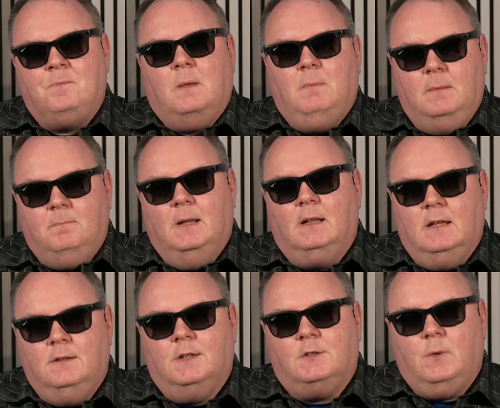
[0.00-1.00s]
being built
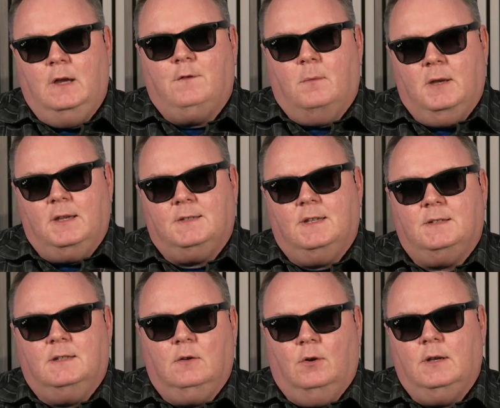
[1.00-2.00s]
in this way from an
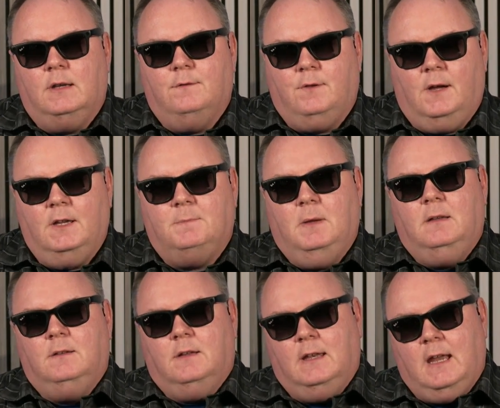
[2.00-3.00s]
assistant on a device
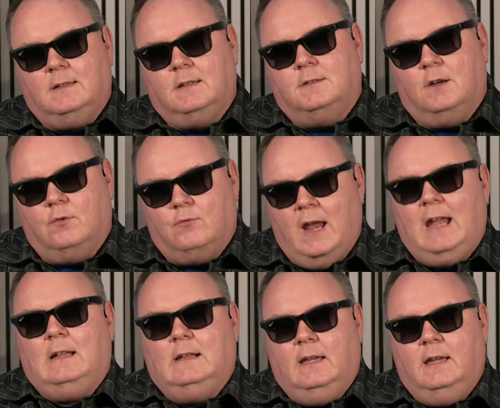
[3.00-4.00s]
being connected
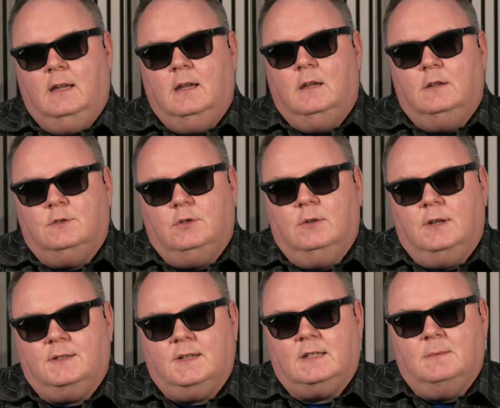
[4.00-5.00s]
directly to an
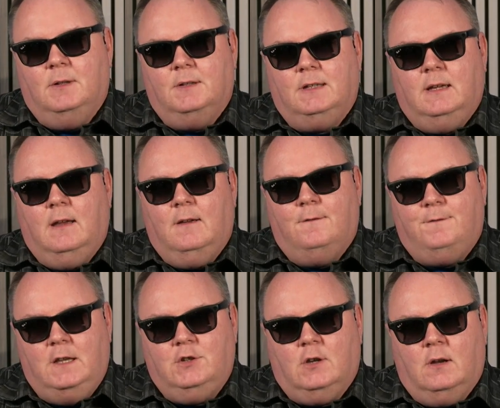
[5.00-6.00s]
accessibility
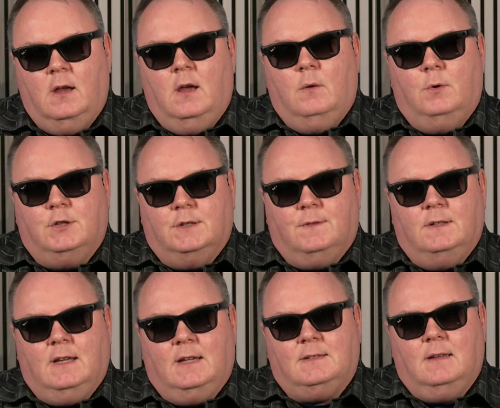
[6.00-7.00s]
feature, which is
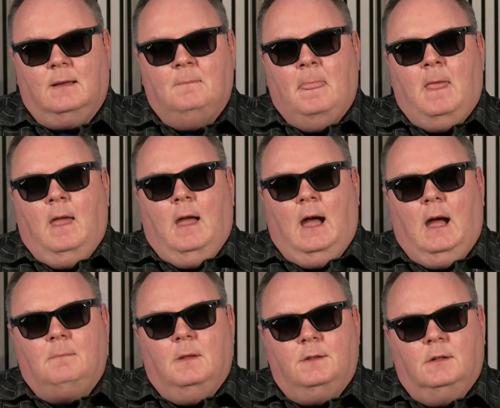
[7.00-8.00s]
fantastic.
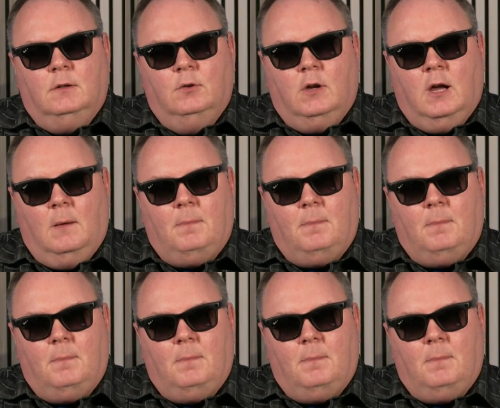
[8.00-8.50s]
The Look